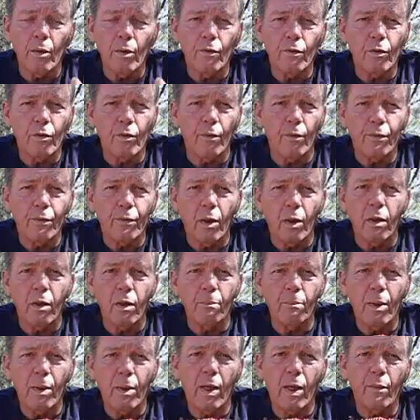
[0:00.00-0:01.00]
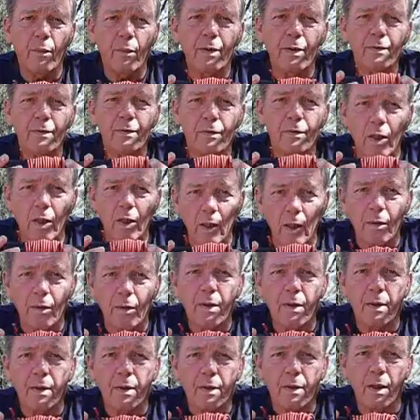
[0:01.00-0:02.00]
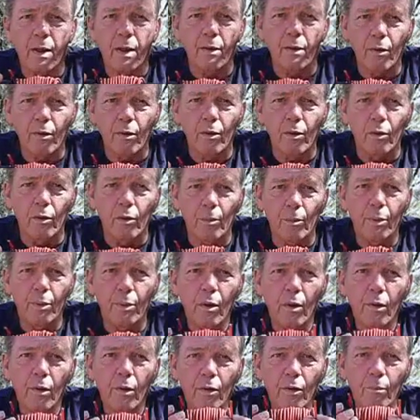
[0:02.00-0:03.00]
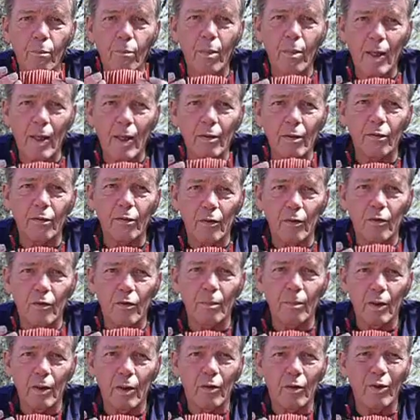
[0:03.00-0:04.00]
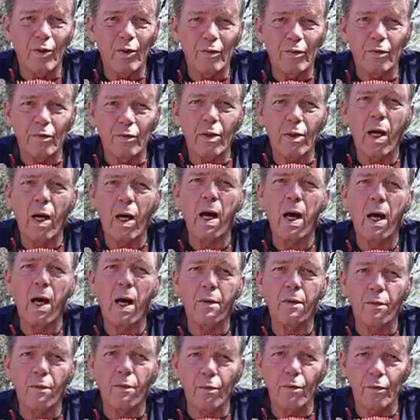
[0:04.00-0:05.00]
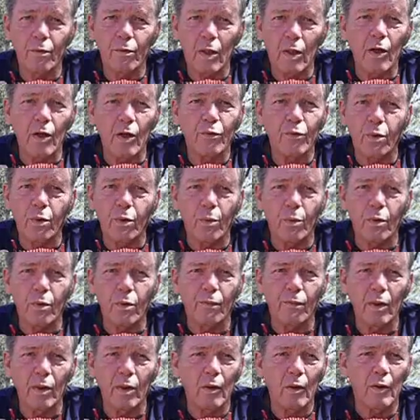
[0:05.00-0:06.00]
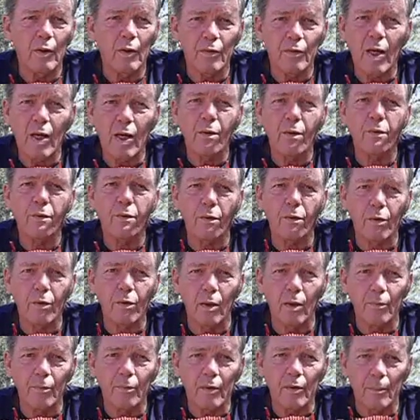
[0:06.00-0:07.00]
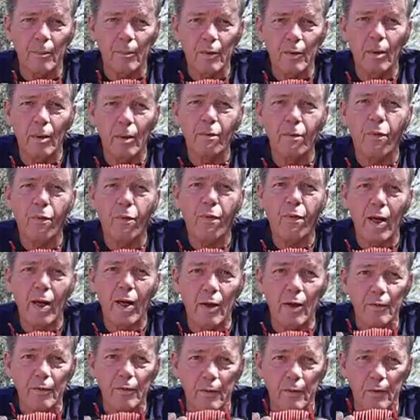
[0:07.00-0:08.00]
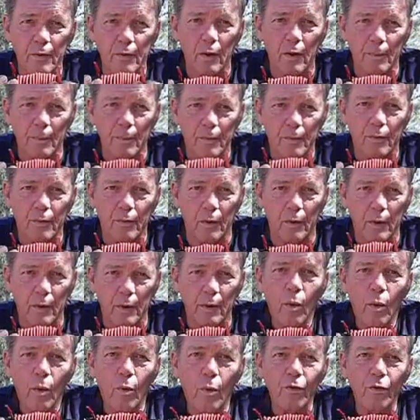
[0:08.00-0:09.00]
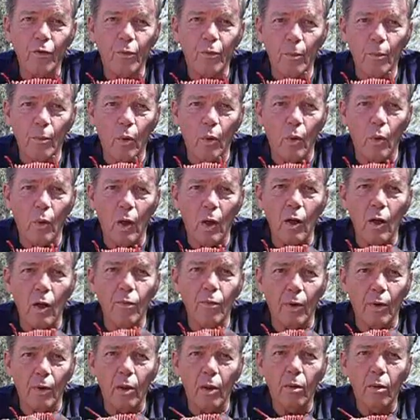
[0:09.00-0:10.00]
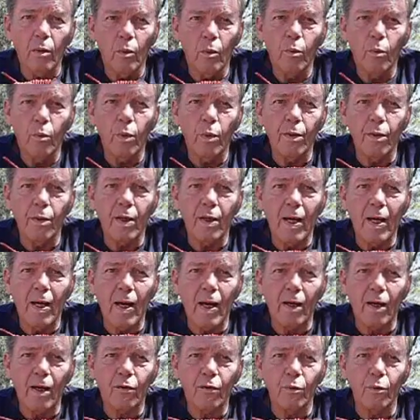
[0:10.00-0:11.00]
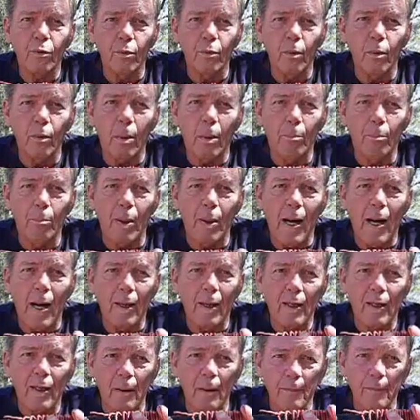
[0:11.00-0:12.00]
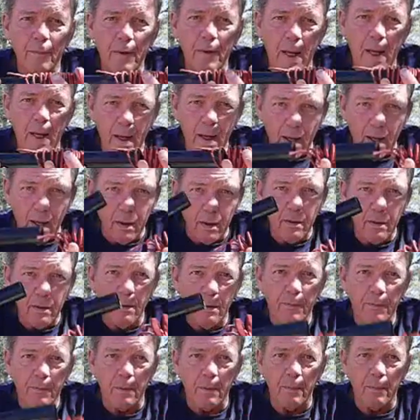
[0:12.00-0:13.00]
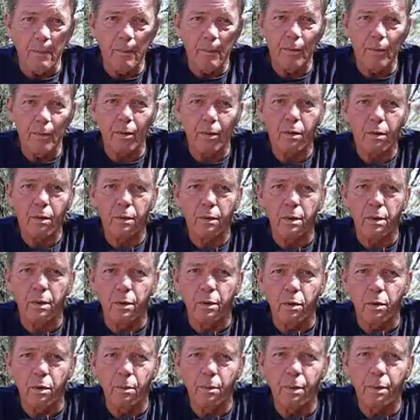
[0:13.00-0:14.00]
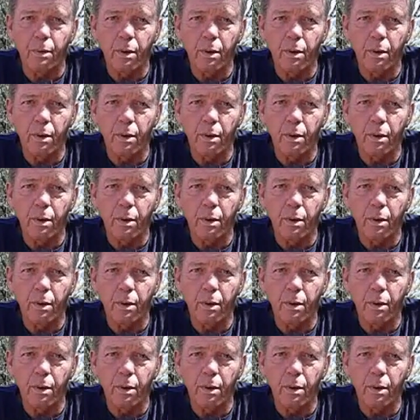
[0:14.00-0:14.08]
soft iron bar inside that current loop, the magnetism increases hundreds, goes through the roof, it increases hundreds of times, sometimes 1,000 times strong. What's moreover, when the actual bar comes out of the loop,